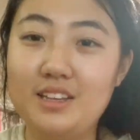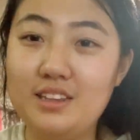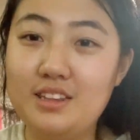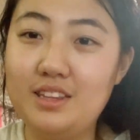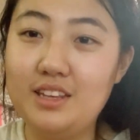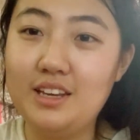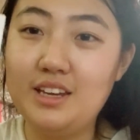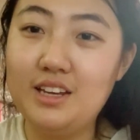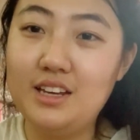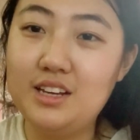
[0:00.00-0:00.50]

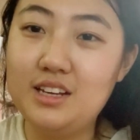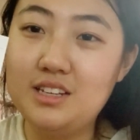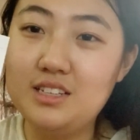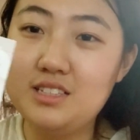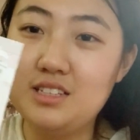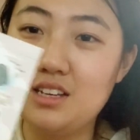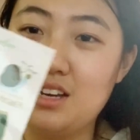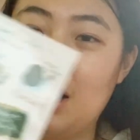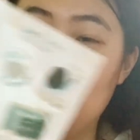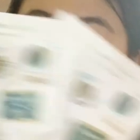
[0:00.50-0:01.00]

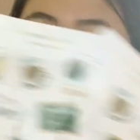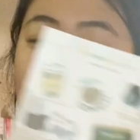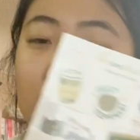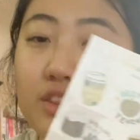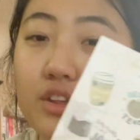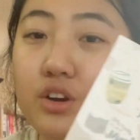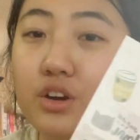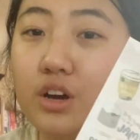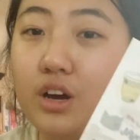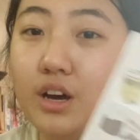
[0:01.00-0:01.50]
these, other than
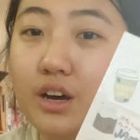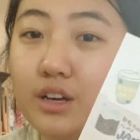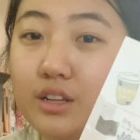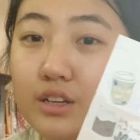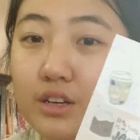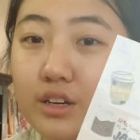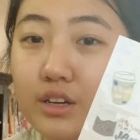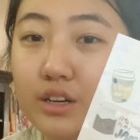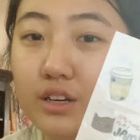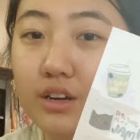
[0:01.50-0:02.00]
the
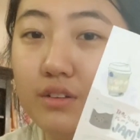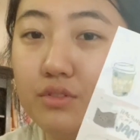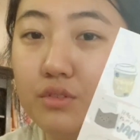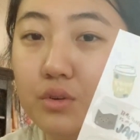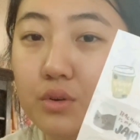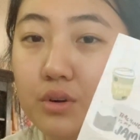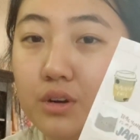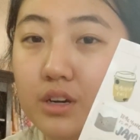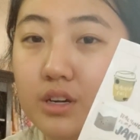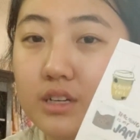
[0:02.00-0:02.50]
color, of
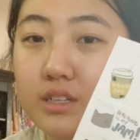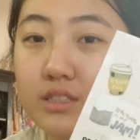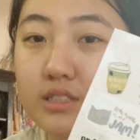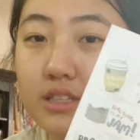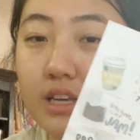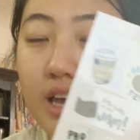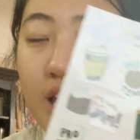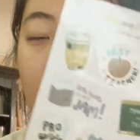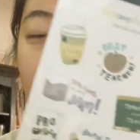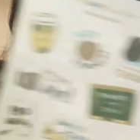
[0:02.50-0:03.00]
course,
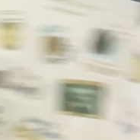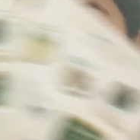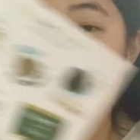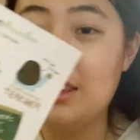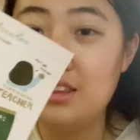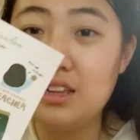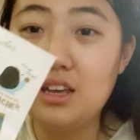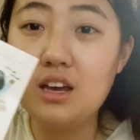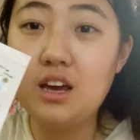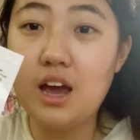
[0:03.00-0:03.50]
I
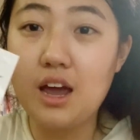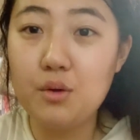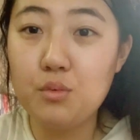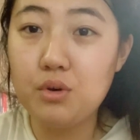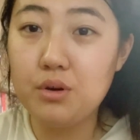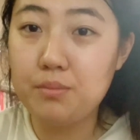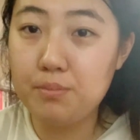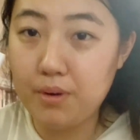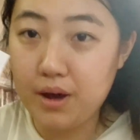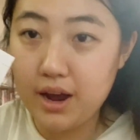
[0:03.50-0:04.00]
think I
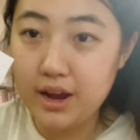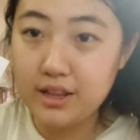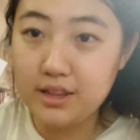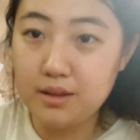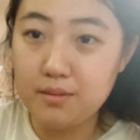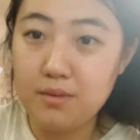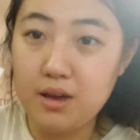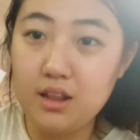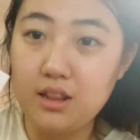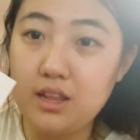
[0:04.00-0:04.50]
would buy
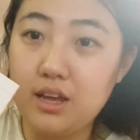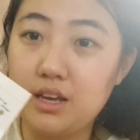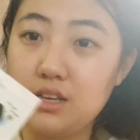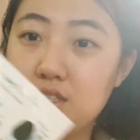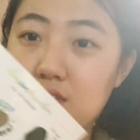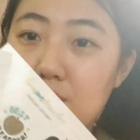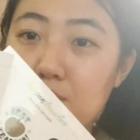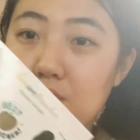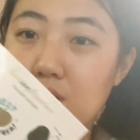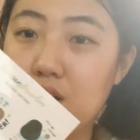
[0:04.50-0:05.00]
them at like
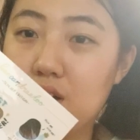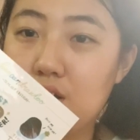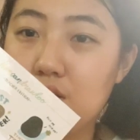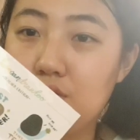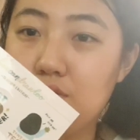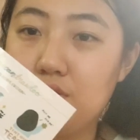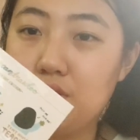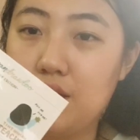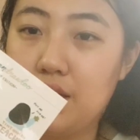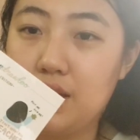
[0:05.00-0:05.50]
some kind
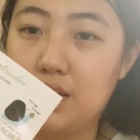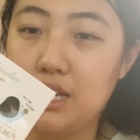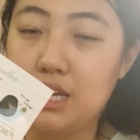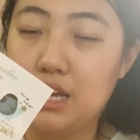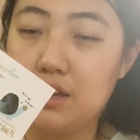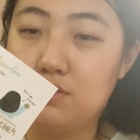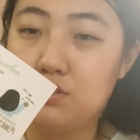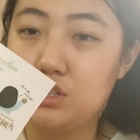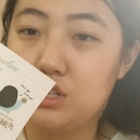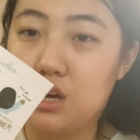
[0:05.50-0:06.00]
of like
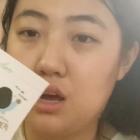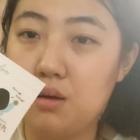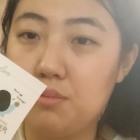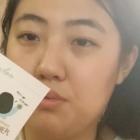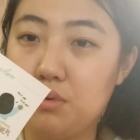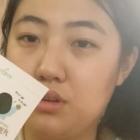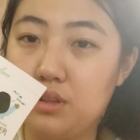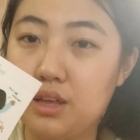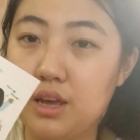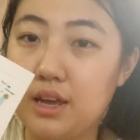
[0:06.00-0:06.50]
gift shop
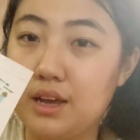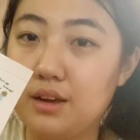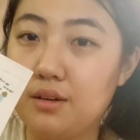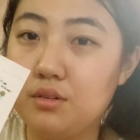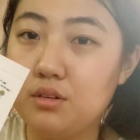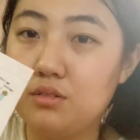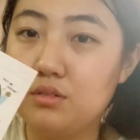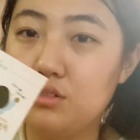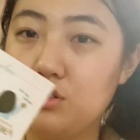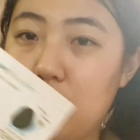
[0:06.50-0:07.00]
or like
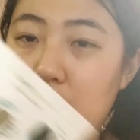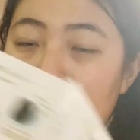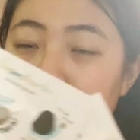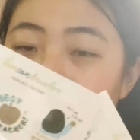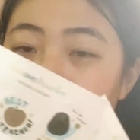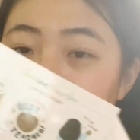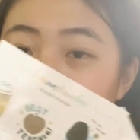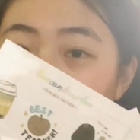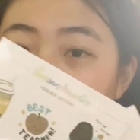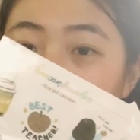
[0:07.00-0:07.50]

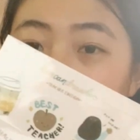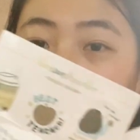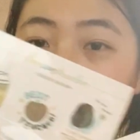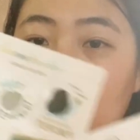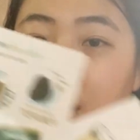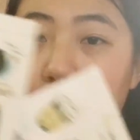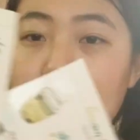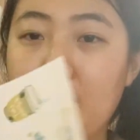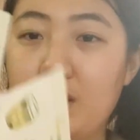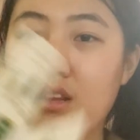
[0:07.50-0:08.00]
craft store.
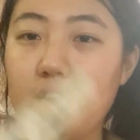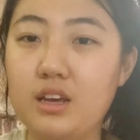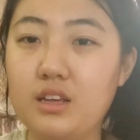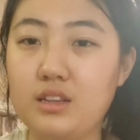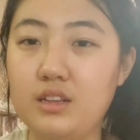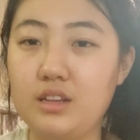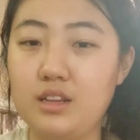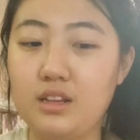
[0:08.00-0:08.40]
I mean, like,